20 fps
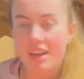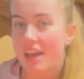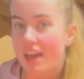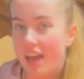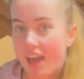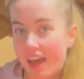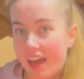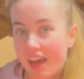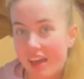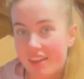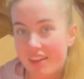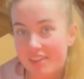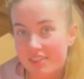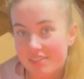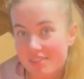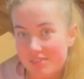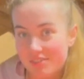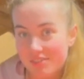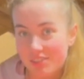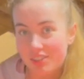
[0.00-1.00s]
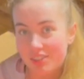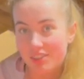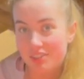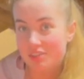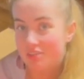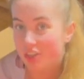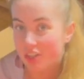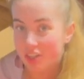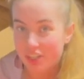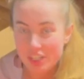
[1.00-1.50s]
at the
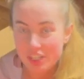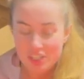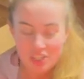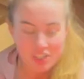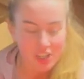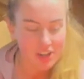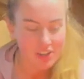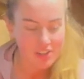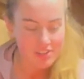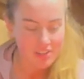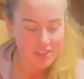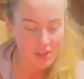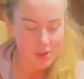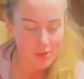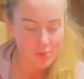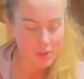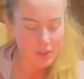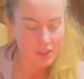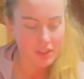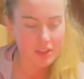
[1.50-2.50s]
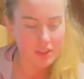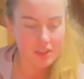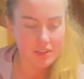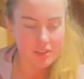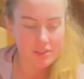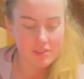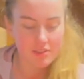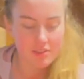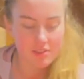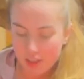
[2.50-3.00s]
luggage carousel,
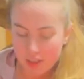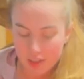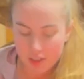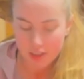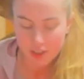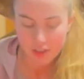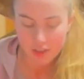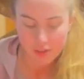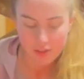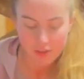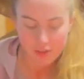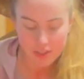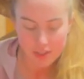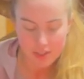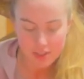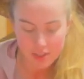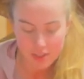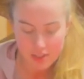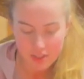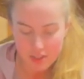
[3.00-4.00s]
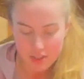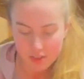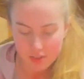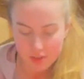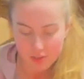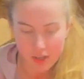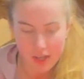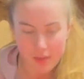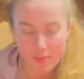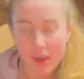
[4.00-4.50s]
because you know, it's just a
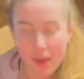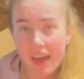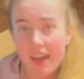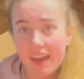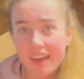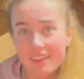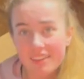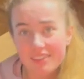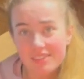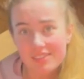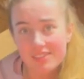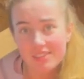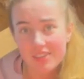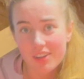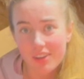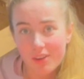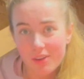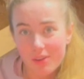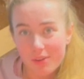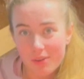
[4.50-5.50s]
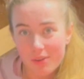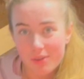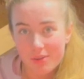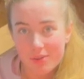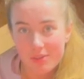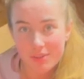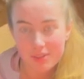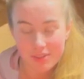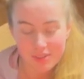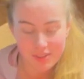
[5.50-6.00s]
gray bag, so
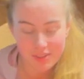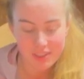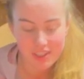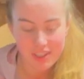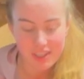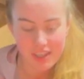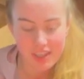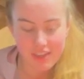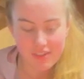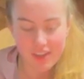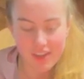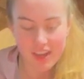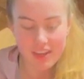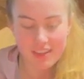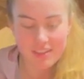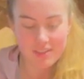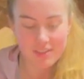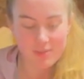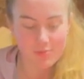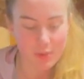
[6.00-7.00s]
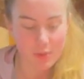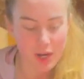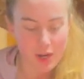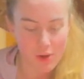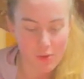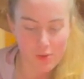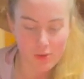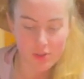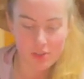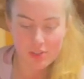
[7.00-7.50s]
if it has these bright
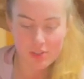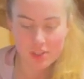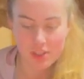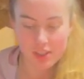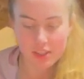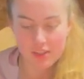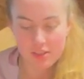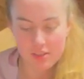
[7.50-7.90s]
orange things